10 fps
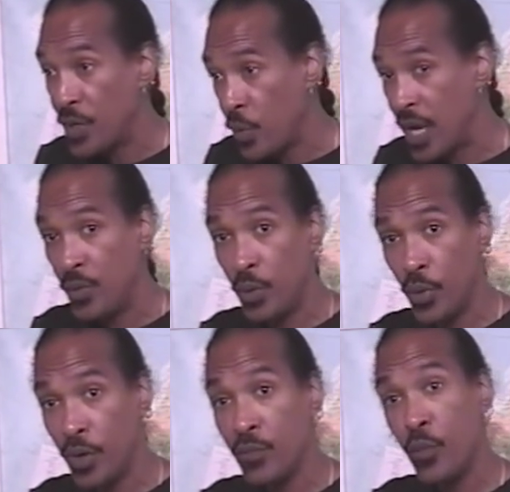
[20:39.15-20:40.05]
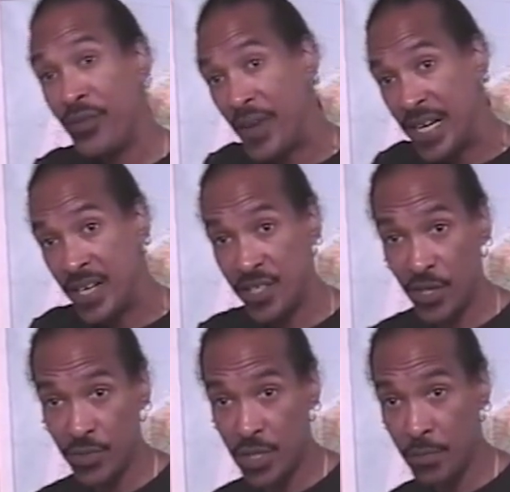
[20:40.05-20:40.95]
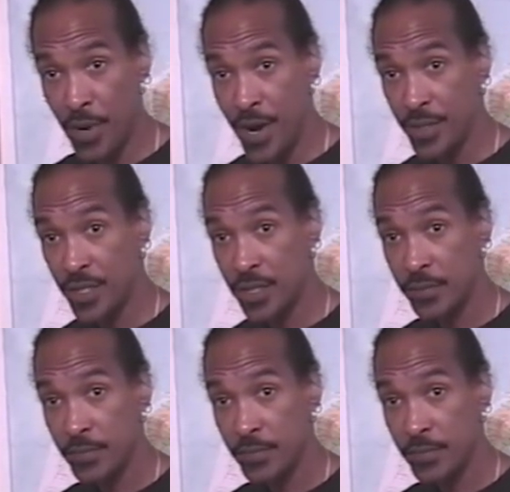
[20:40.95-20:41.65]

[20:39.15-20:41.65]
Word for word: way we were, we find ourselves in the Bronx.